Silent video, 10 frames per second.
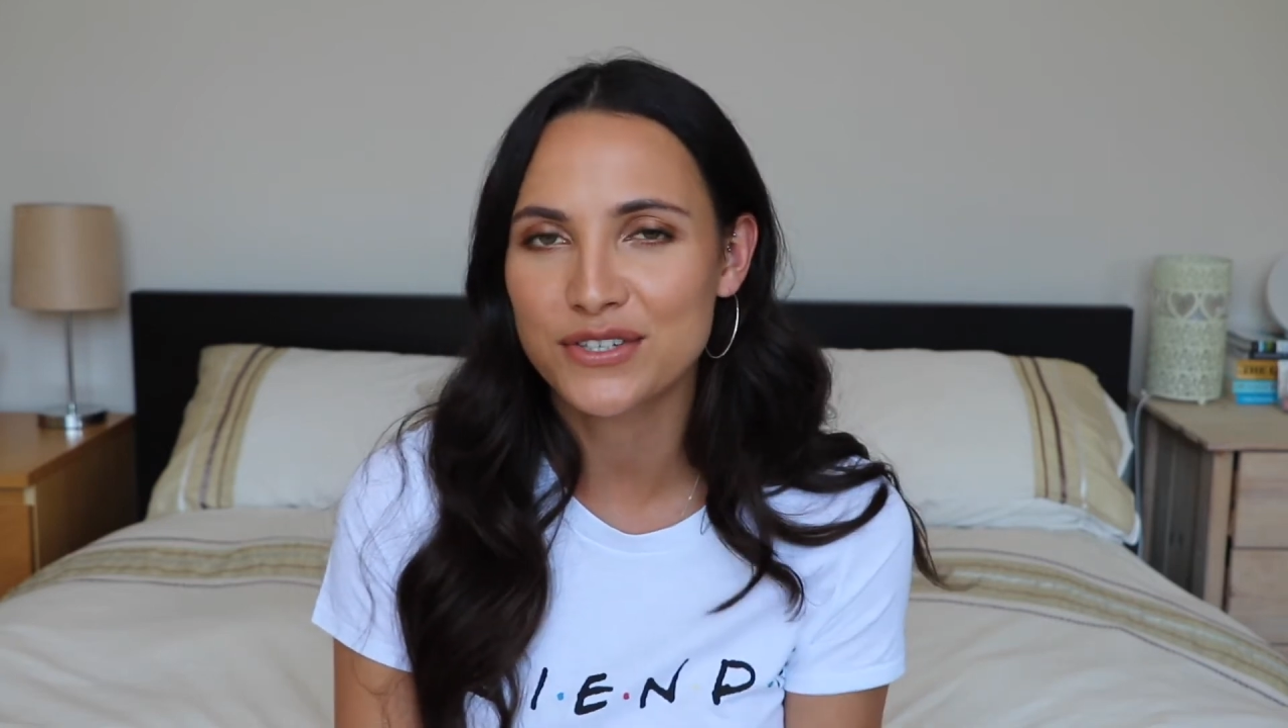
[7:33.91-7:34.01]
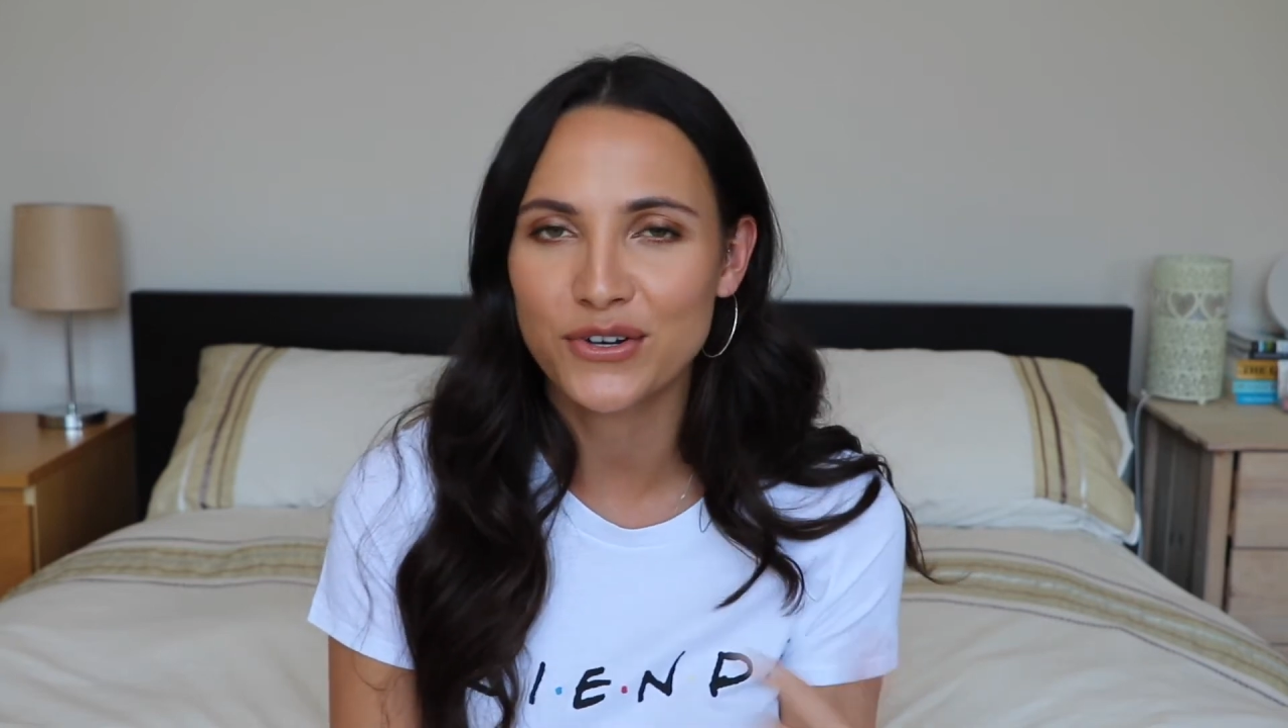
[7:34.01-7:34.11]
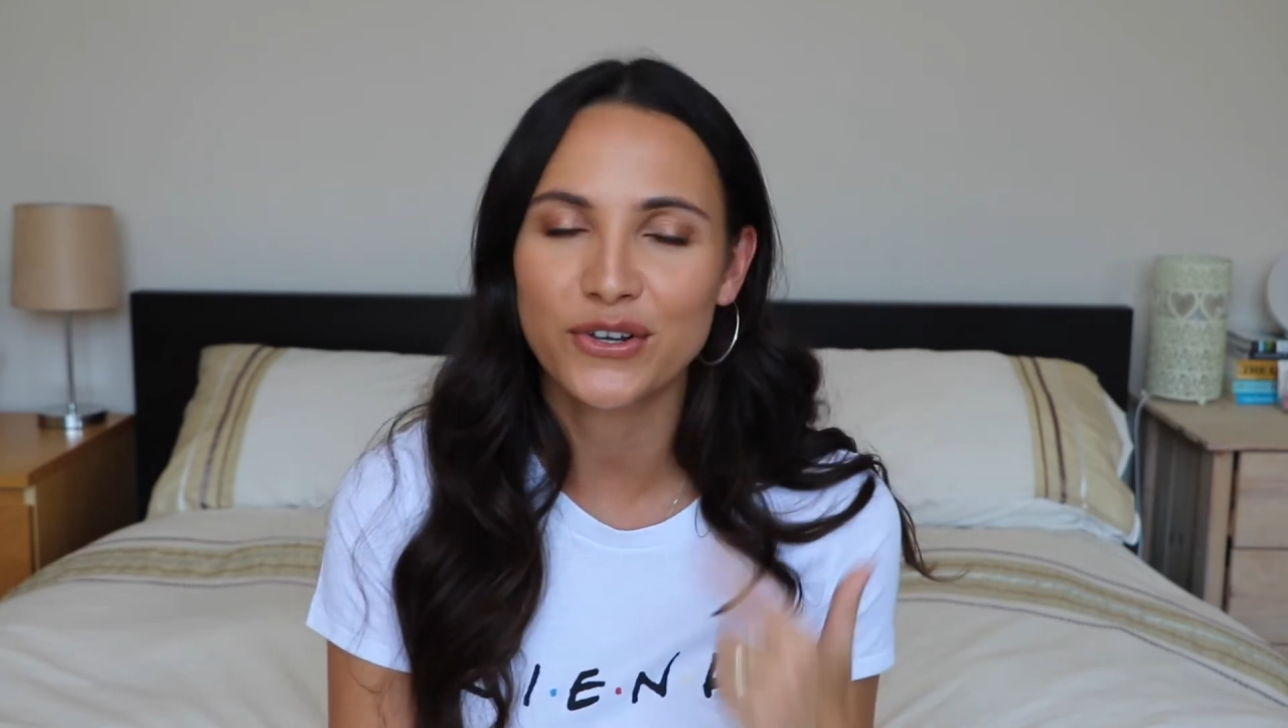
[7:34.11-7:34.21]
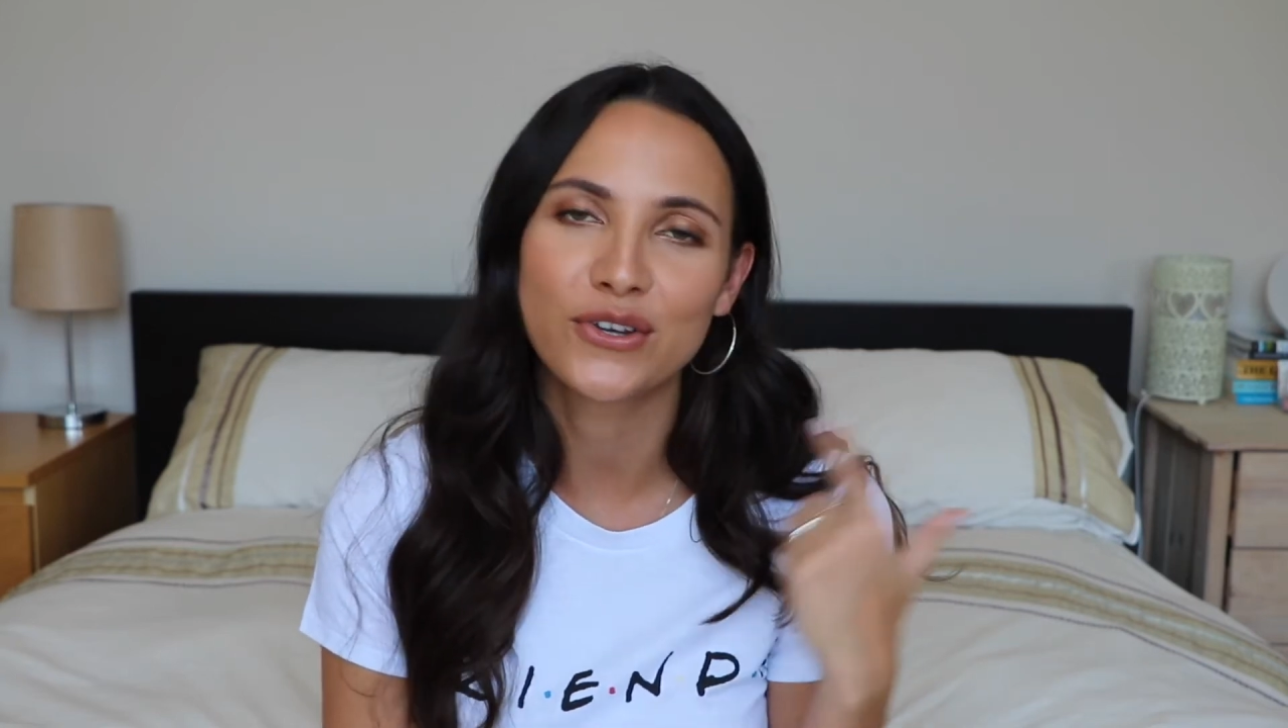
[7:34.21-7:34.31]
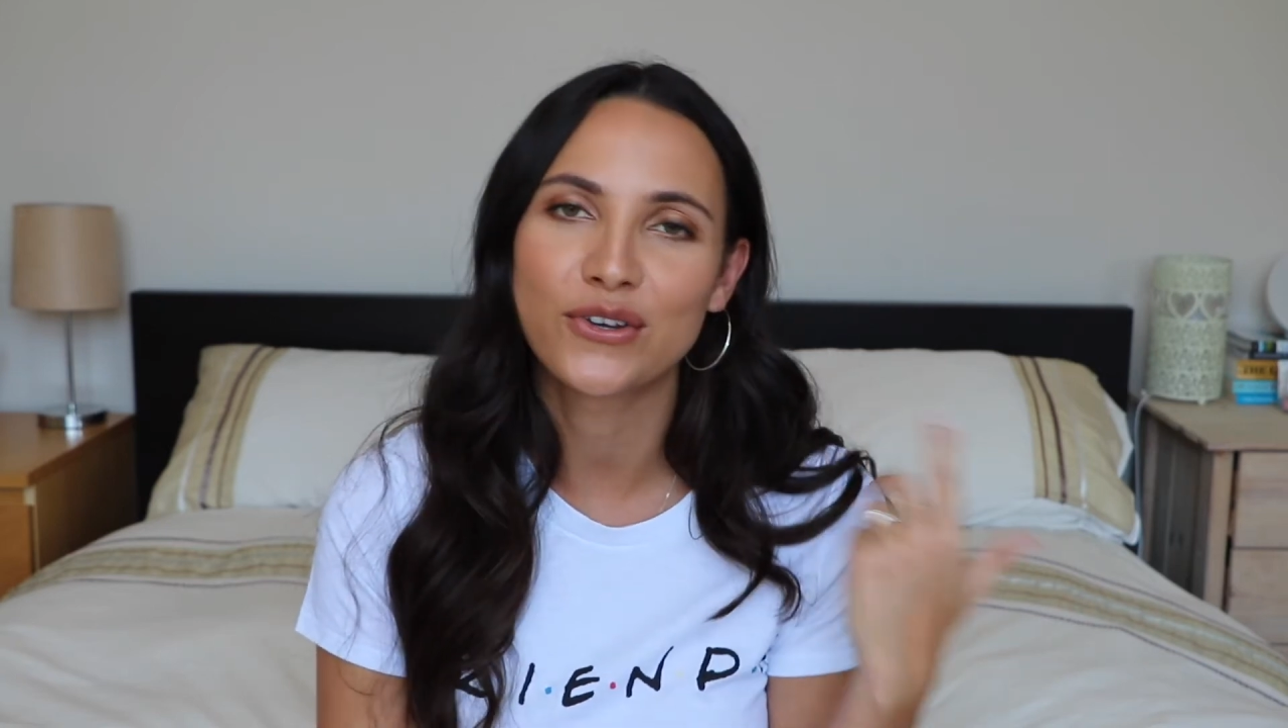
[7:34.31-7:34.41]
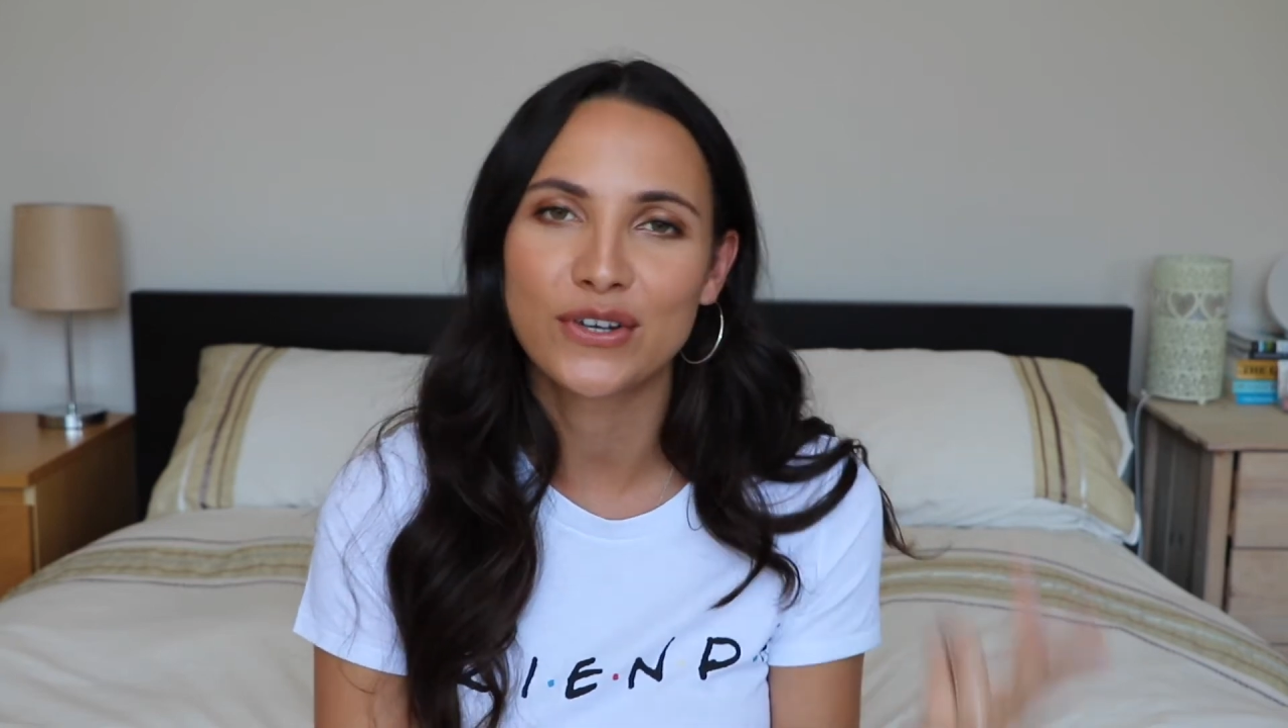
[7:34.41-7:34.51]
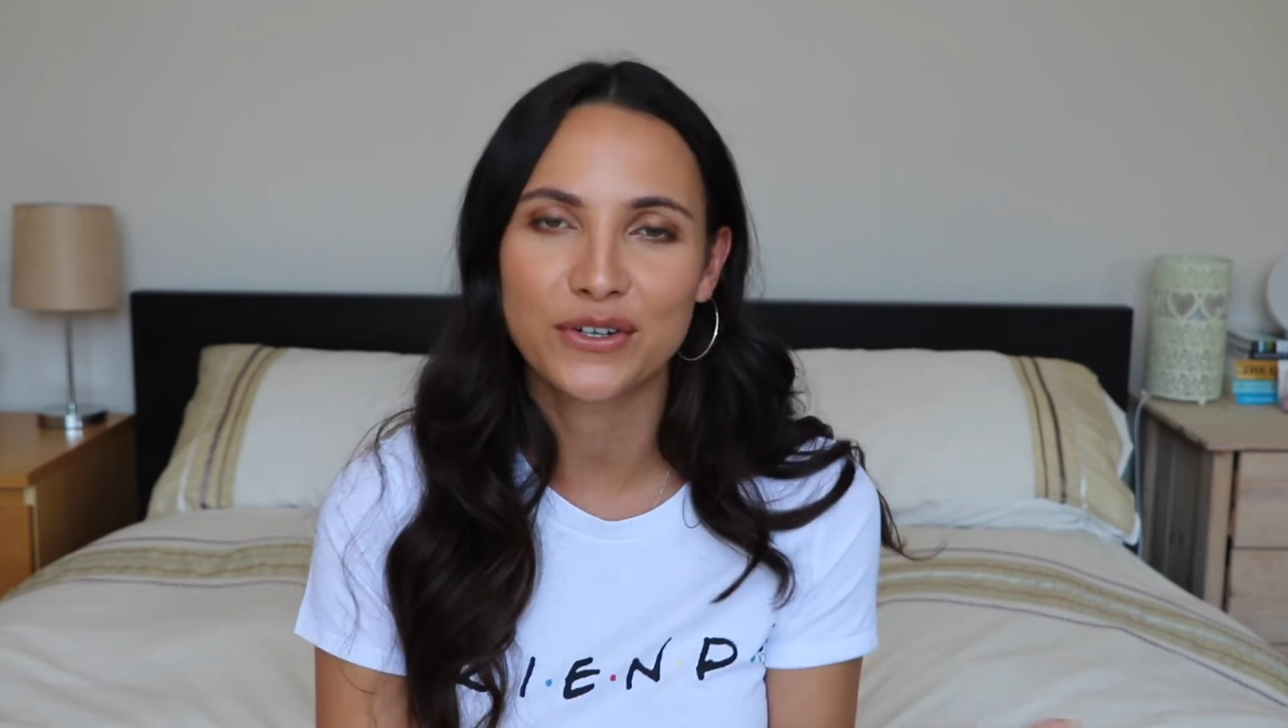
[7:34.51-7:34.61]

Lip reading: Sudoku